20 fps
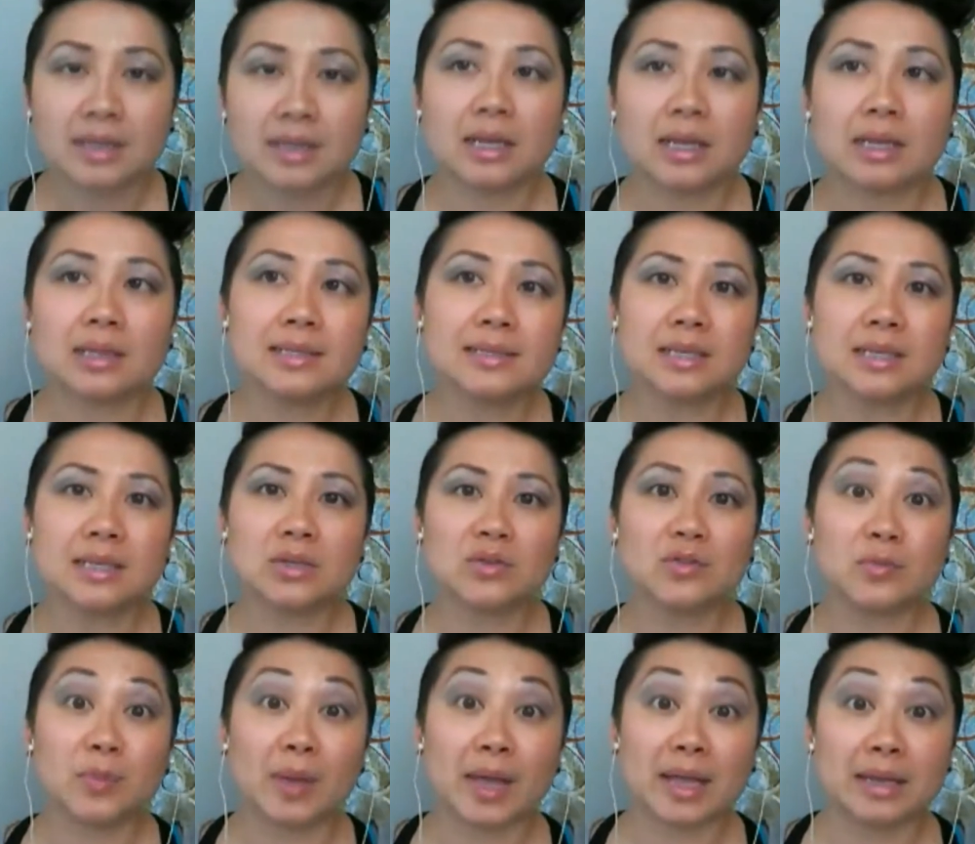Now, let's say
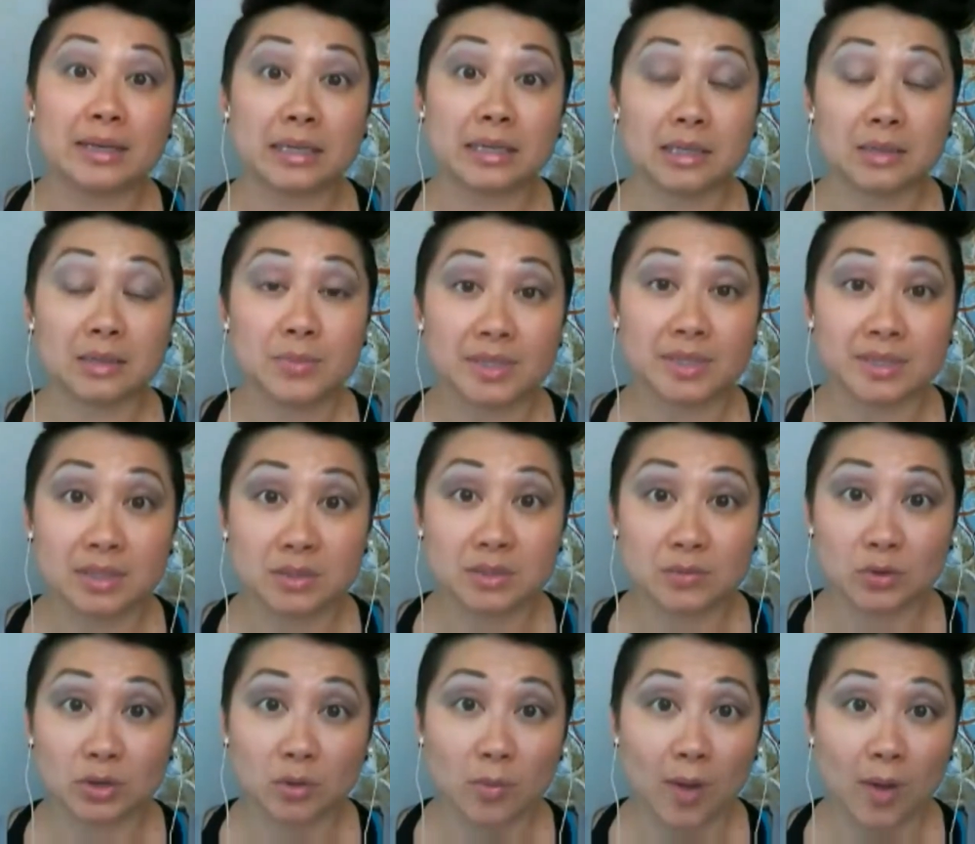you've been in business
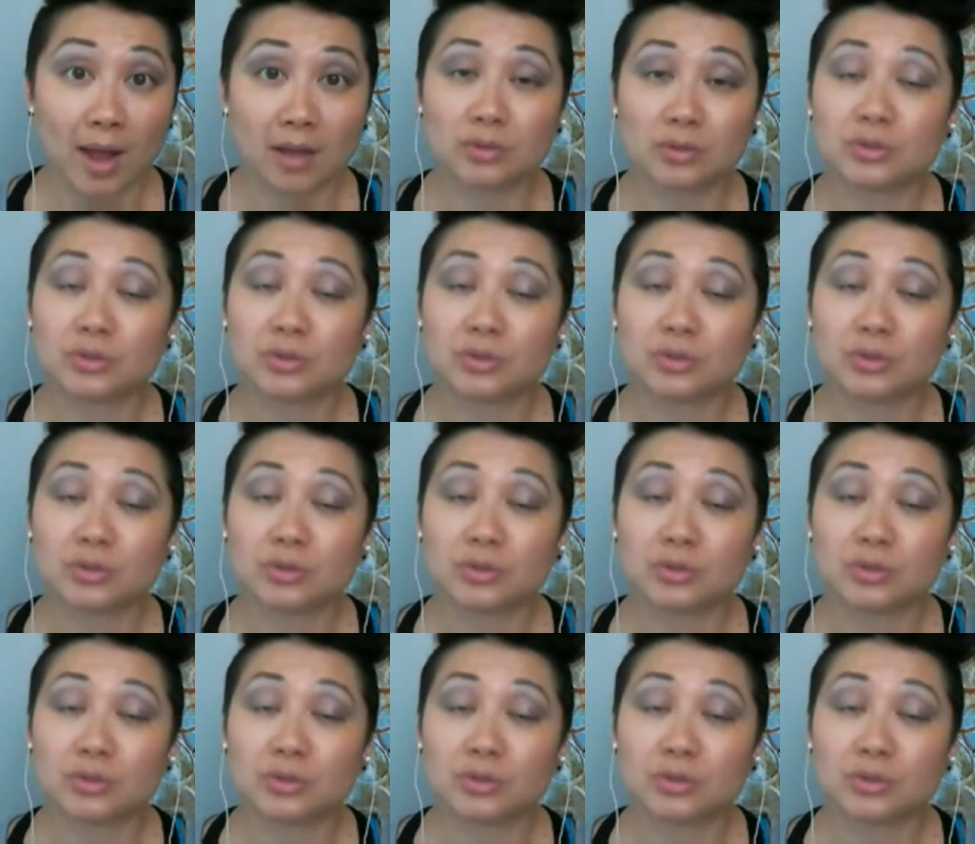for a while,